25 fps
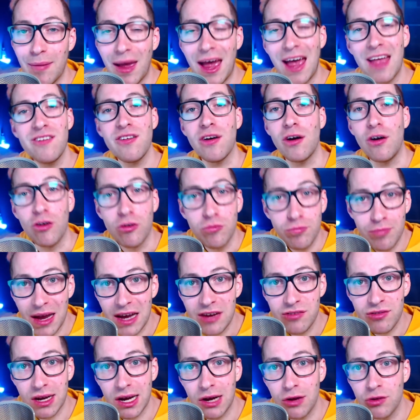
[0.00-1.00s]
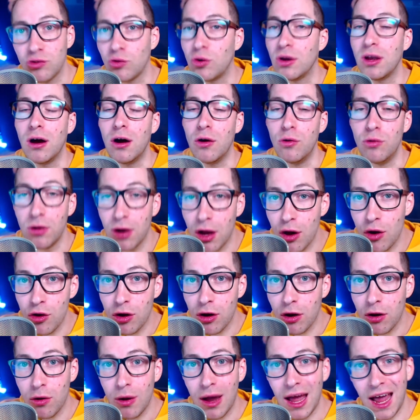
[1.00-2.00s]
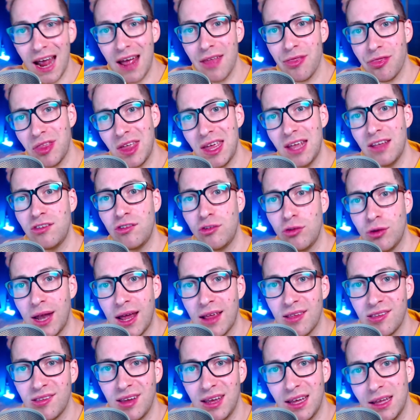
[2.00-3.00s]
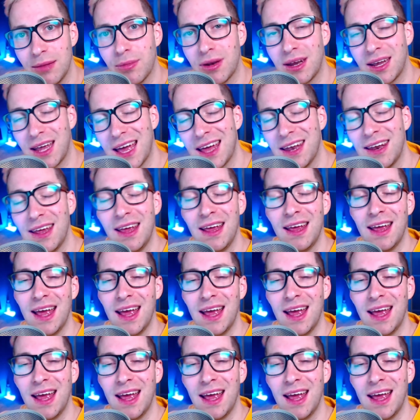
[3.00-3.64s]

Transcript: Add your own backgrounds or your own logo, add things to that scene, but again,